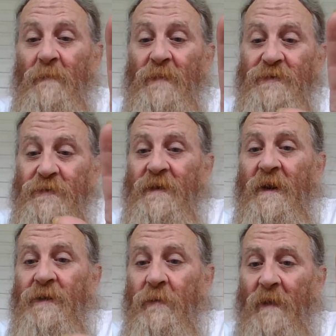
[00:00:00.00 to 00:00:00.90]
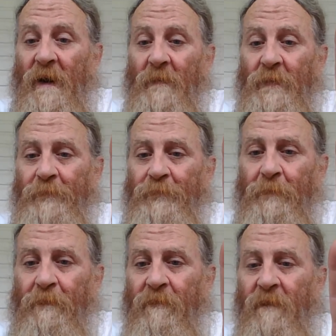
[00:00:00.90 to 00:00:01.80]
but you take your Bible
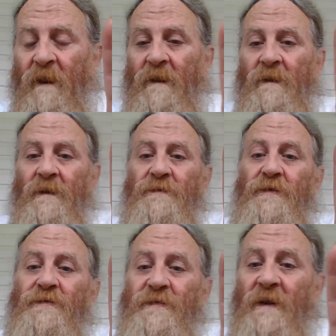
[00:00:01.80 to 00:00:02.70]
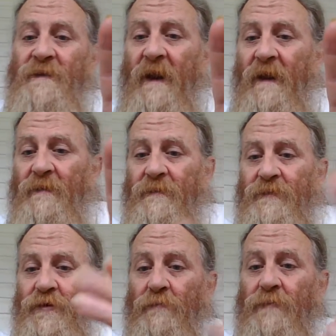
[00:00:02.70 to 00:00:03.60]
and you shut down
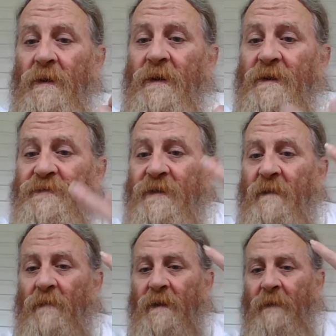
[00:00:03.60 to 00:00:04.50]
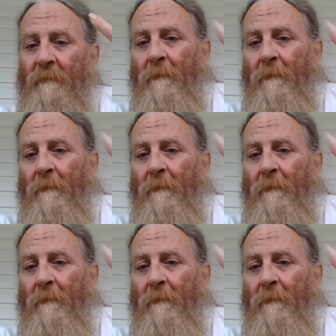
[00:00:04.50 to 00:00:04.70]
your building assembly.